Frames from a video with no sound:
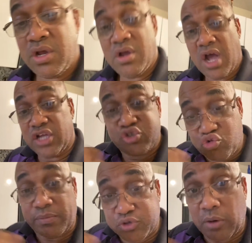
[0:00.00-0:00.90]
and
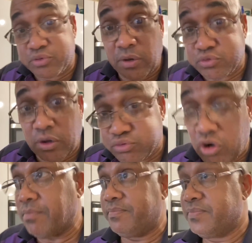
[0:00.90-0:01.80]
scrub.
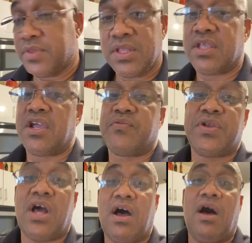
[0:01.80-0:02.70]
Get rid
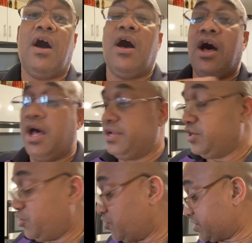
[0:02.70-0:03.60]
of all the
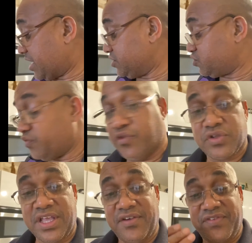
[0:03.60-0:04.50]
dirt and stuff
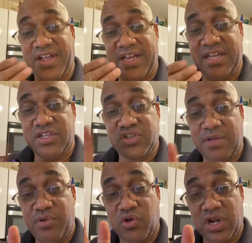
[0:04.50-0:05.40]
out of your fingernails so
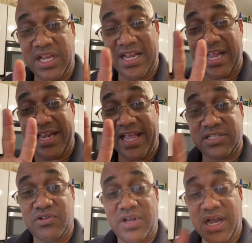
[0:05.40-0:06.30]
them look clean and nice,
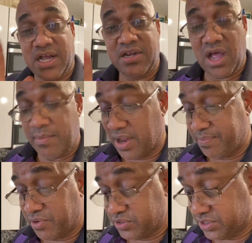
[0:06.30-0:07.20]
not like a normal
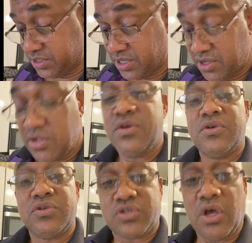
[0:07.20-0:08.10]
person.
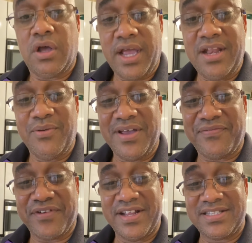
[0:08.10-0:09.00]
So anyway,
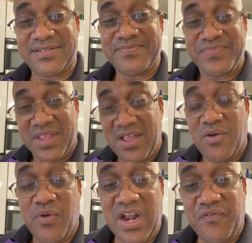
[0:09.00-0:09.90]
friends,
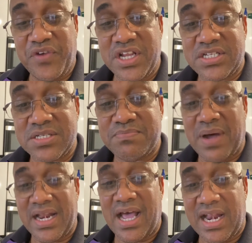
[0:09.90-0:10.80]
when I finish this
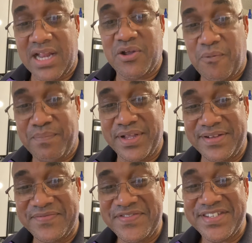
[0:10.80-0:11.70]
banana
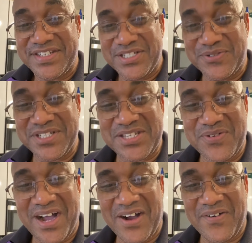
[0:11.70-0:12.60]
dumpling, you will see
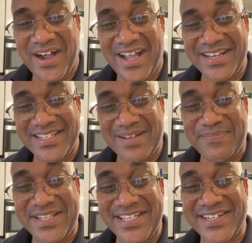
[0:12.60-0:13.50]
what I go on. It's a
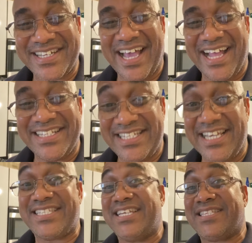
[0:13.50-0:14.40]
pity you can't
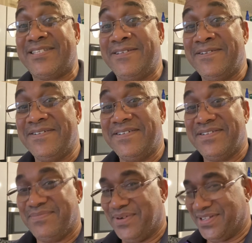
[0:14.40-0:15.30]
taste it,
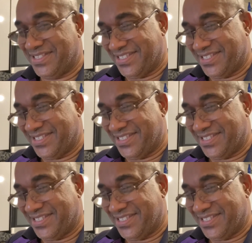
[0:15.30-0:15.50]
but